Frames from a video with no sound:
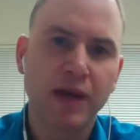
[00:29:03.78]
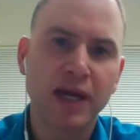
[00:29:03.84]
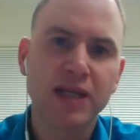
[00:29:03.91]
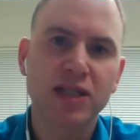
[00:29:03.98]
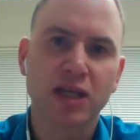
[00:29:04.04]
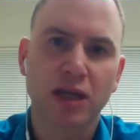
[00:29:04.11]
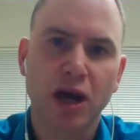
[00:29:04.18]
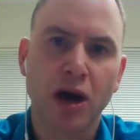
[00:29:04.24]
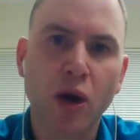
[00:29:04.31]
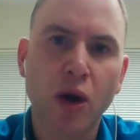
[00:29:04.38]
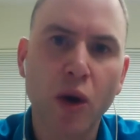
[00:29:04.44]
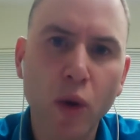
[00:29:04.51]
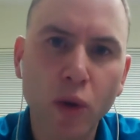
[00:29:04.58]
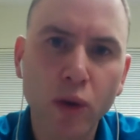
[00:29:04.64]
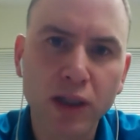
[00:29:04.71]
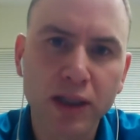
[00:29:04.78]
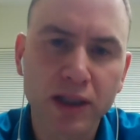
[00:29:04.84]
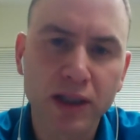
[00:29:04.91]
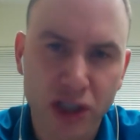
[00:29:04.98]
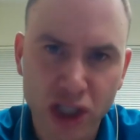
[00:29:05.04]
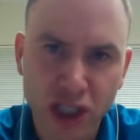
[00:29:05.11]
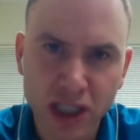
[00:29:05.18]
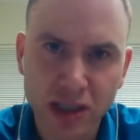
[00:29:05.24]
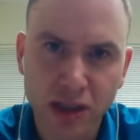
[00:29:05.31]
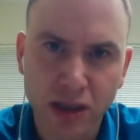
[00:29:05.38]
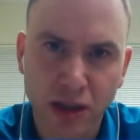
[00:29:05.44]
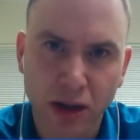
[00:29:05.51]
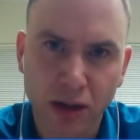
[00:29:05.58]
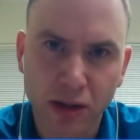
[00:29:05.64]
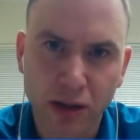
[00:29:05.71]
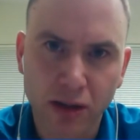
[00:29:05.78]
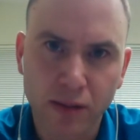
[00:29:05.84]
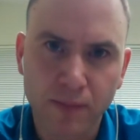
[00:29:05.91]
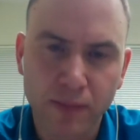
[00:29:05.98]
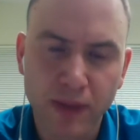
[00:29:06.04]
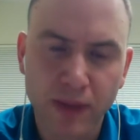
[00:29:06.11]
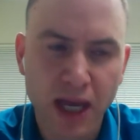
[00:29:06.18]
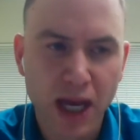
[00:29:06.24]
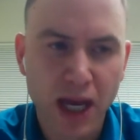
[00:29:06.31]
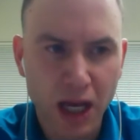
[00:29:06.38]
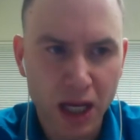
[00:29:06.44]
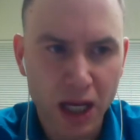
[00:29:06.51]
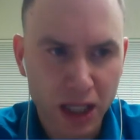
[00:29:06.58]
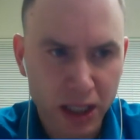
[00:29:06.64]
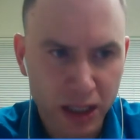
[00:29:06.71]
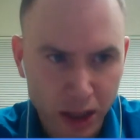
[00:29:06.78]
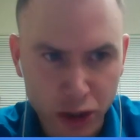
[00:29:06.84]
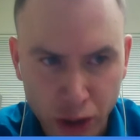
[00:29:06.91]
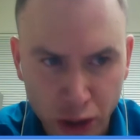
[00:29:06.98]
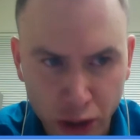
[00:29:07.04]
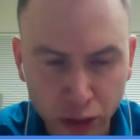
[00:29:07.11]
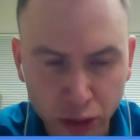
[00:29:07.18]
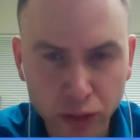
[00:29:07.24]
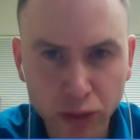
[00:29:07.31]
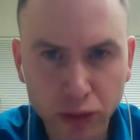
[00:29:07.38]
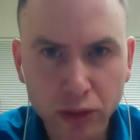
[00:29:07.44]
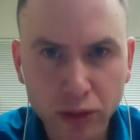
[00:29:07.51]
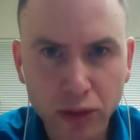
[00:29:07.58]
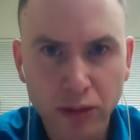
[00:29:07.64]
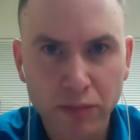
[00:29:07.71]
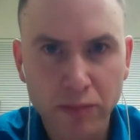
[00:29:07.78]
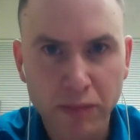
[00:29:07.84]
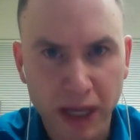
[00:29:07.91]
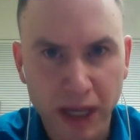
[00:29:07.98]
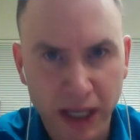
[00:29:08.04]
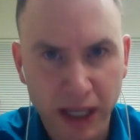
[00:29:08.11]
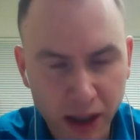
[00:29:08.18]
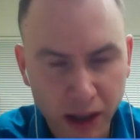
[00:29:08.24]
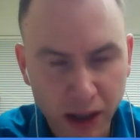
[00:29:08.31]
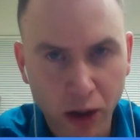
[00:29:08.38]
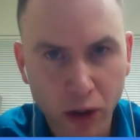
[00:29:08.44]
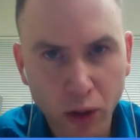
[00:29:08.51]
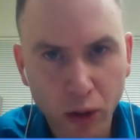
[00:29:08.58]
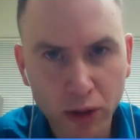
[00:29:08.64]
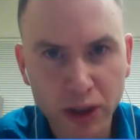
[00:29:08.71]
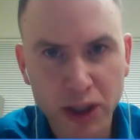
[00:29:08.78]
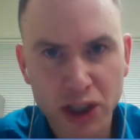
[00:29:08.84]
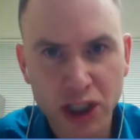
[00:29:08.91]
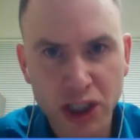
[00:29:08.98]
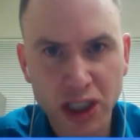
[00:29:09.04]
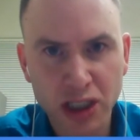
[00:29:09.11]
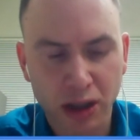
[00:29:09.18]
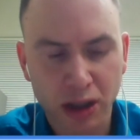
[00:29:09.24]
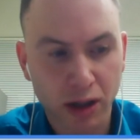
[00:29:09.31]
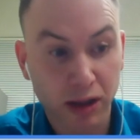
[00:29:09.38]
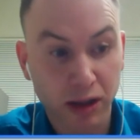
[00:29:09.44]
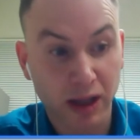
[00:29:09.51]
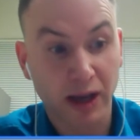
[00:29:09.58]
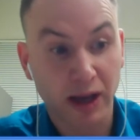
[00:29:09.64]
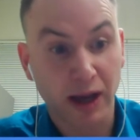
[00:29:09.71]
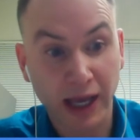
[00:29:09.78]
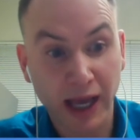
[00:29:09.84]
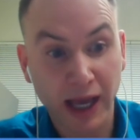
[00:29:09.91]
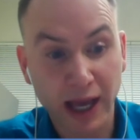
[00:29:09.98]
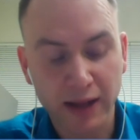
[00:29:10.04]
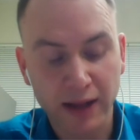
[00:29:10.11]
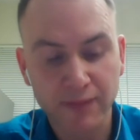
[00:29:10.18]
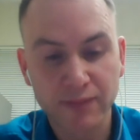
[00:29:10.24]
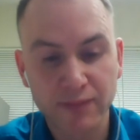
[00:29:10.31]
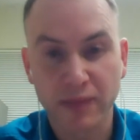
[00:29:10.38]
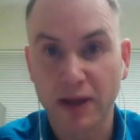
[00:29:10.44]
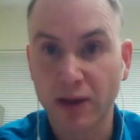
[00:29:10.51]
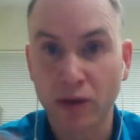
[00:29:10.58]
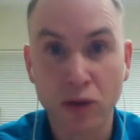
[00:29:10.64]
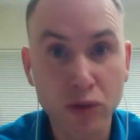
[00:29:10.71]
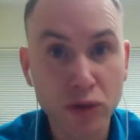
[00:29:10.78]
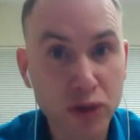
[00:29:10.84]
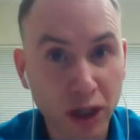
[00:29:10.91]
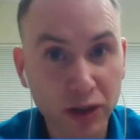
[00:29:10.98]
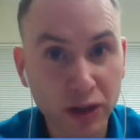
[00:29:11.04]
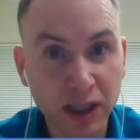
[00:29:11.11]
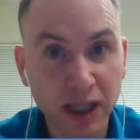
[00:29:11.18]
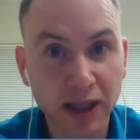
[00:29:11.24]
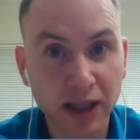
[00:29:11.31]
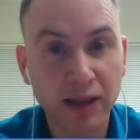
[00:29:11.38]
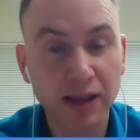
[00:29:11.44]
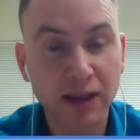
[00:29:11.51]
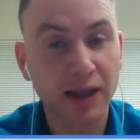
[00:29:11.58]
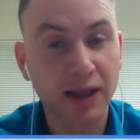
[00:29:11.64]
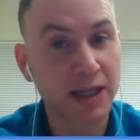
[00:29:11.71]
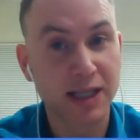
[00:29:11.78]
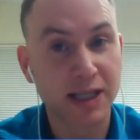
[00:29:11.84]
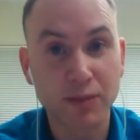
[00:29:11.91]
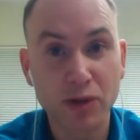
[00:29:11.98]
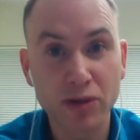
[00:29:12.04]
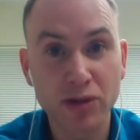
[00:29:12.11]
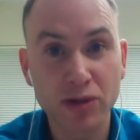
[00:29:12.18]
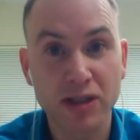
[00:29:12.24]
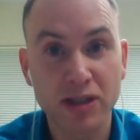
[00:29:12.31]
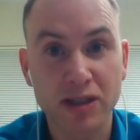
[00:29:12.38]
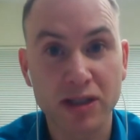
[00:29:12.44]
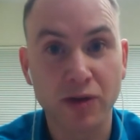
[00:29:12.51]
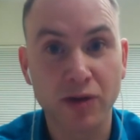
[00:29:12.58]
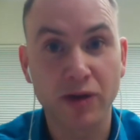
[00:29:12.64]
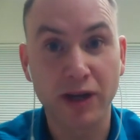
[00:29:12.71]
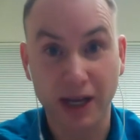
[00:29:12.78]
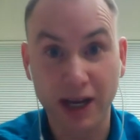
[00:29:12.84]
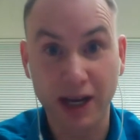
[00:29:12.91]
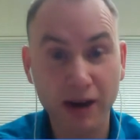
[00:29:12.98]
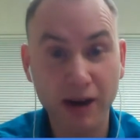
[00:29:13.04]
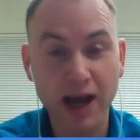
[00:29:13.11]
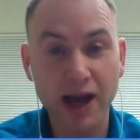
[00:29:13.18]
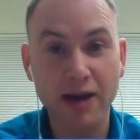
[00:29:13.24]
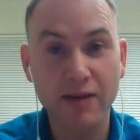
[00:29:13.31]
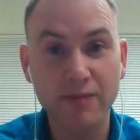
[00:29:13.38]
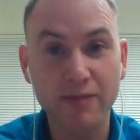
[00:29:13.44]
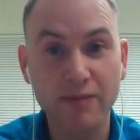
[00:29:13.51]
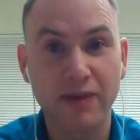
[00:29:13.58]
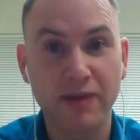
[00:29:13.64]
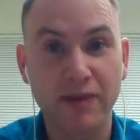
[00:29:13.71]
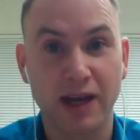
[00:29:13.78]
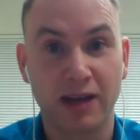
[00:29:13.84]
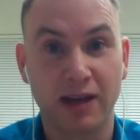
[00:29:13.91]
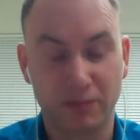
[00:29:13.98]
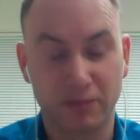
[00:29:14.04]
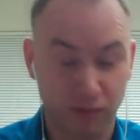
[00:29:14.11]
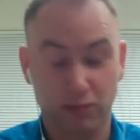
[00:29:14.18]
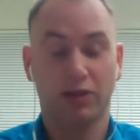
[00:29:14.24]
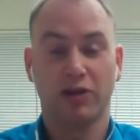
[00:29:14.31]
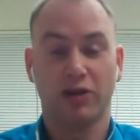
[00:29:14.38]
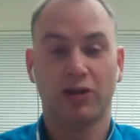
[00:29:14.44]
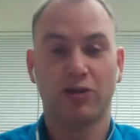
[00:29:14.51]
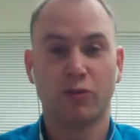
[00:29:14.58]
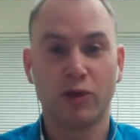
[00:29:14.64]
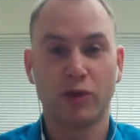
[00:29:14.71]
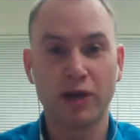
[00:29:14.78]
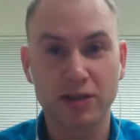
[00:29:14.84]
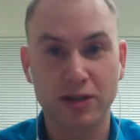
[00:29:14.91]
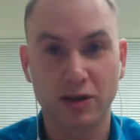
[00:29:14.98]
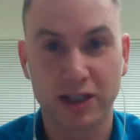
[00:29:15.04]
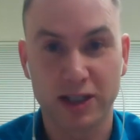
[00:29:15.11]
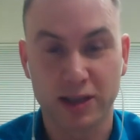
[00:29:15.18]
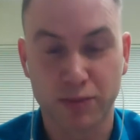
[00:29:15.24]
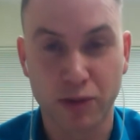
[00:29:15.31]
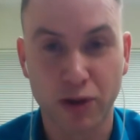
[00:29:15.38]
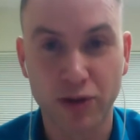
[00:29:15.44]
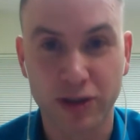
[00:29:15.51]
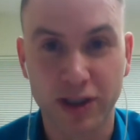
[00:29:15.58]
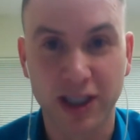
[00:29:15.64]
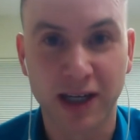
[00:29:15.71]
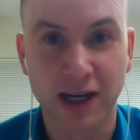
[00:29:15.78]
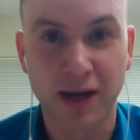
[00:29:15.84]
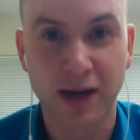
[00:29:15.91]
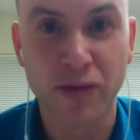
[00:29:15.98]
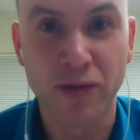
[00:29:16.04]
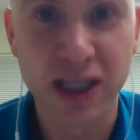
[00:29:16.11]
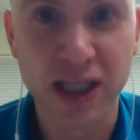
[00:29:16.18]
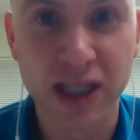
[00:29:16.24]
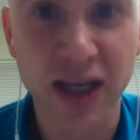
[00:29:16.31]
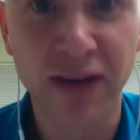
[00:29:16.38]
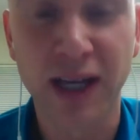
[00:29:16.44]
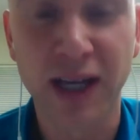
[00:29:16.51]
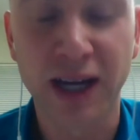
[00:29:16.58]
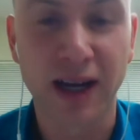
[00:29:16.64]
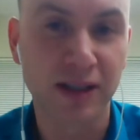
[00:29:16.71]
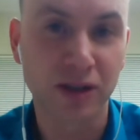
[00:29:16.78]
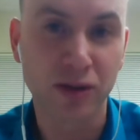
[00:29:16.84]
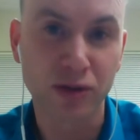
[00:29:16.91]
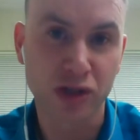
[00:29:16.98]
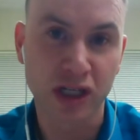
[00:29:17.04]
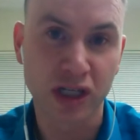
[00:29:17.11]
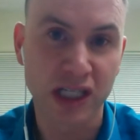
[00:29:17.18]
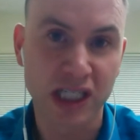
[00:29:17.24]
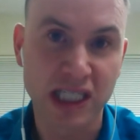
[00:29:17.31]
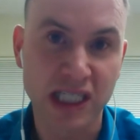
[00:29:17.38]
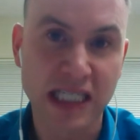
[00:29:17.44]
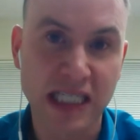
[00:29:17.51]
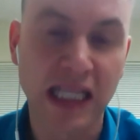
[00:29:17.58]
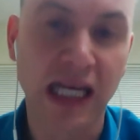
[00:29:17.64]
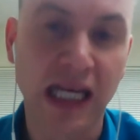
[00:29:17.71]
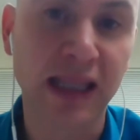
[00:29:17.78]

a hole in the cheesecloth. Gluten making a hole in the cheesecloth, again, who's underneath is the immune system going, here I am, and what is all this protein that I'm receiving that I don't usually see like that?